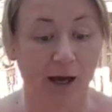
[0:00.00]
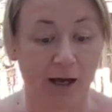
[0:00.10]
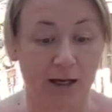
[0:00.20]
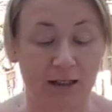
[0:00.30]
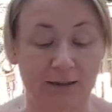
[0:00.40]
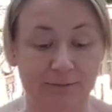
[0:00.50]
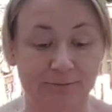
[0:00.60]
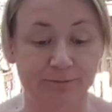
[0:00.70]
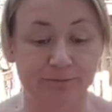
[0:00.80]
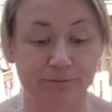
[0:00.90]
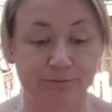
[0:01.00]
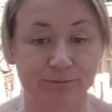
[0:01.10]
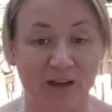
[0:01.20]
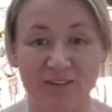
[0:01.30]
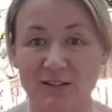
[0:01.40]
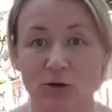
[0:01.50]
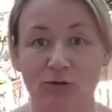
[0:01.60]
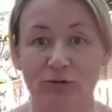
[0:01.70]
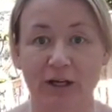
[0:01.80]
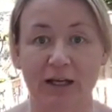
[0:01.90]
um, and there's
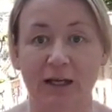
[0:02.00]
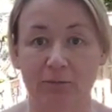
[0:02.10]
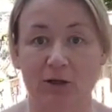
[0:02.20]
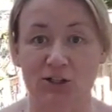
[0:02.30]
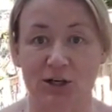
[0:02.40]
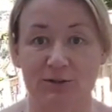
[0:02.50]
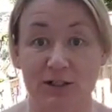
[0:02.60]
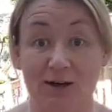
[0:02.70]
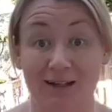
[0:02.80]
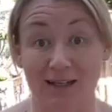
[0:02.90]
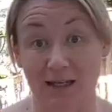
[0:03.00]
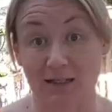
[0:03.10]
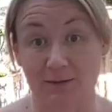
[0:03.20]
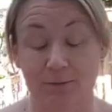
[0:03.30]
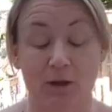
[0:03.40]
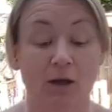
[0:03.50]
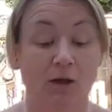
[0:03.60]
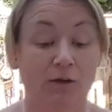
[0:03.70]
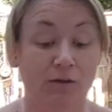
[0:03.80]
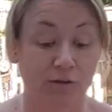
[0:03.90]
not really much else I need.
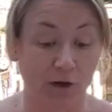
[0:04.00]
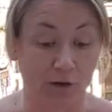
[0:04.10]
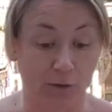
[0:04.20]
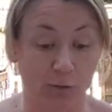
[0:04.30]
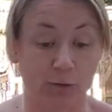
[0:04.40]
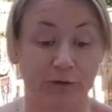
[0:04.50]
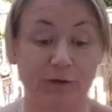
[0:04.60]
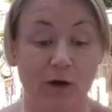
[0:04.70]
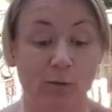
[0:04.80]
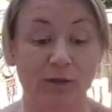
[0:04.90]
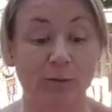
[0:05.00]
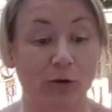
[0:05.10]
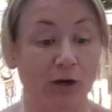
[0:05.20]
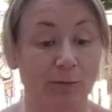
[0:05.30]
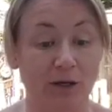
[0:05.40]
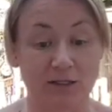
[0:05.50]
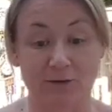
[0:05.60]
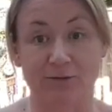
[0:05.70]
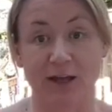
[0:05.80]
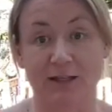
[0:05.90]
So we'll start with a book I picked
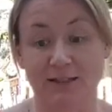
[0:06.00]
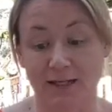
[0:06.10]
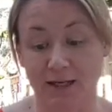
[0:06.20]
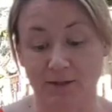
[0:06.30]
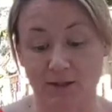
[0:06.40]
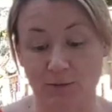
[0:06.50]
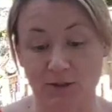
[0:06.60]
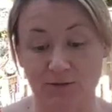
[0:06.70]
up for Kenzie. This was